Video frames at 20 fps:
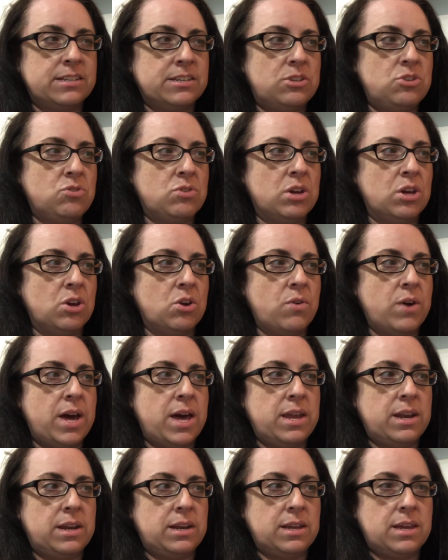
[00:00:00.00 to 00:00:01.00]
You can go
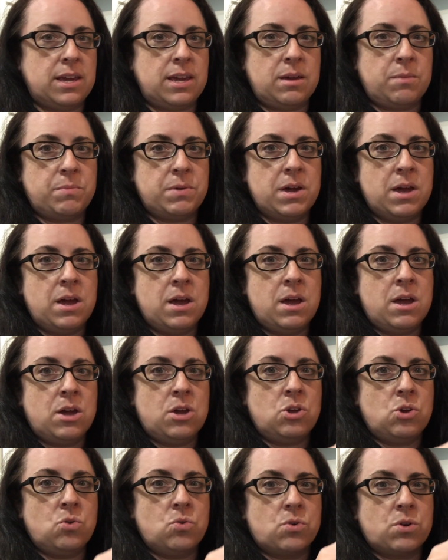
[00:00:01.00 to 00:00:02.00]
ahead and keep
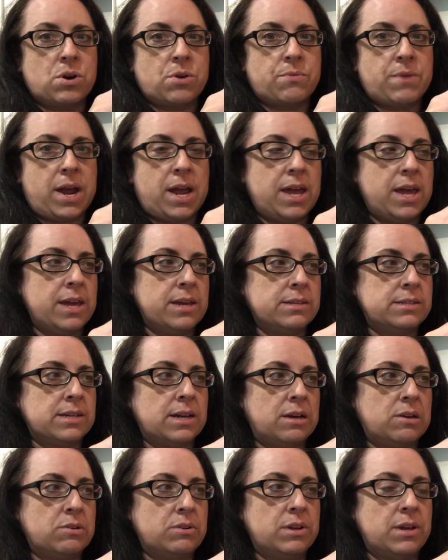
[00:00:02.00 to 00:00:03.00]
your right hand
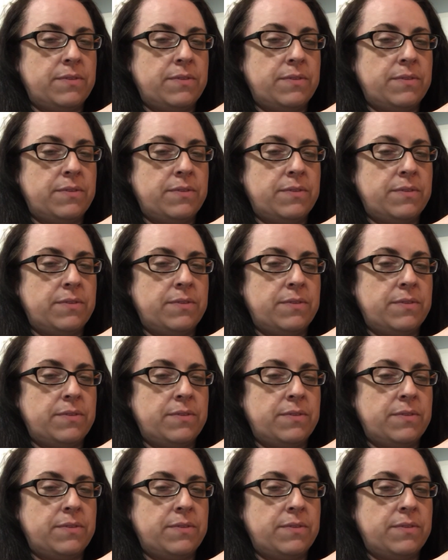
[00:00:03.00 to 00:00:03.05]
down,